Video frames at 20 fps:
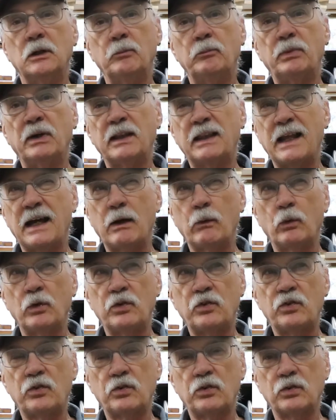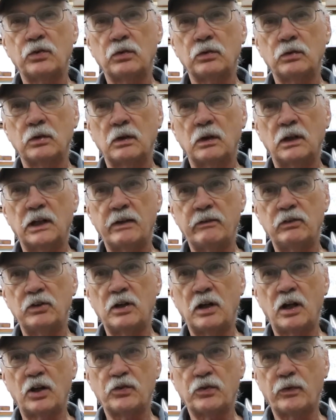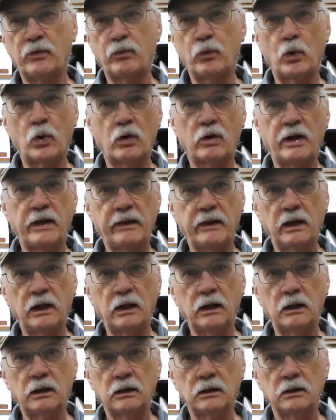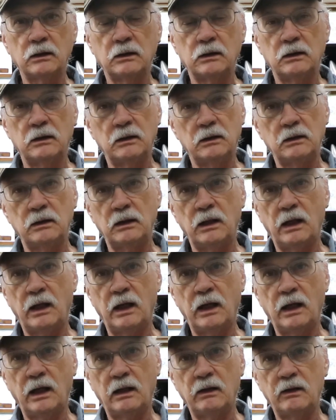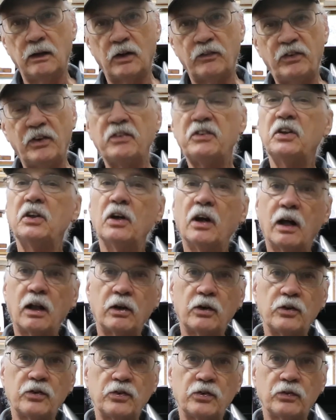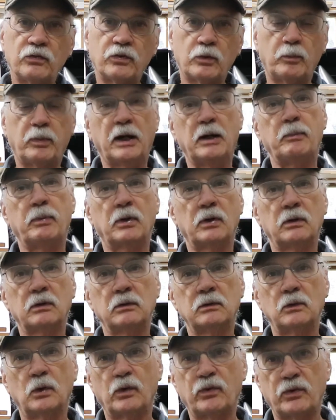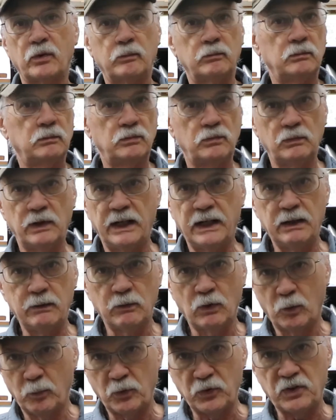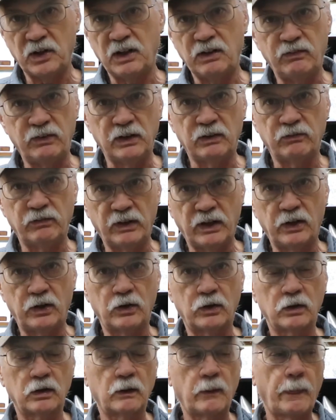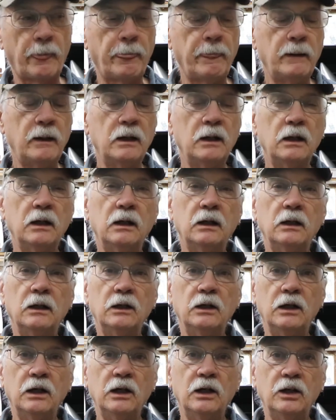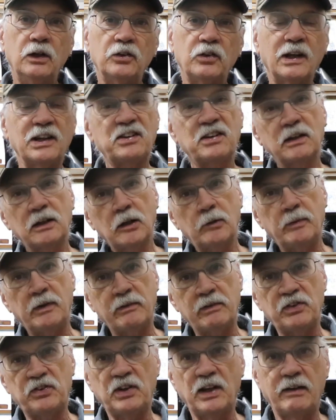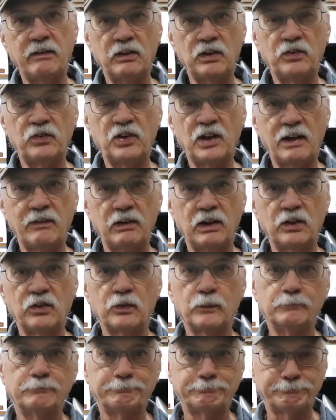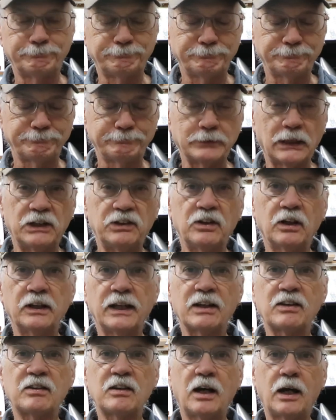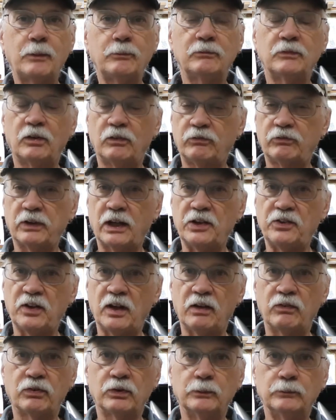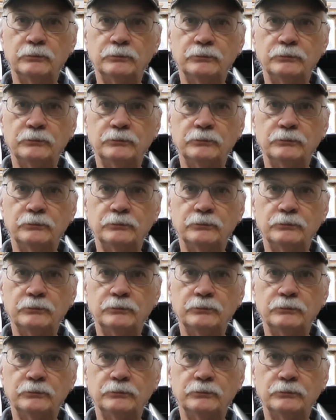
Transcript: But that was $11 for 4, I think. And they're $50 from Piper or from almost any vendor. So that's a little bit of a savings. Till next time, fly safe.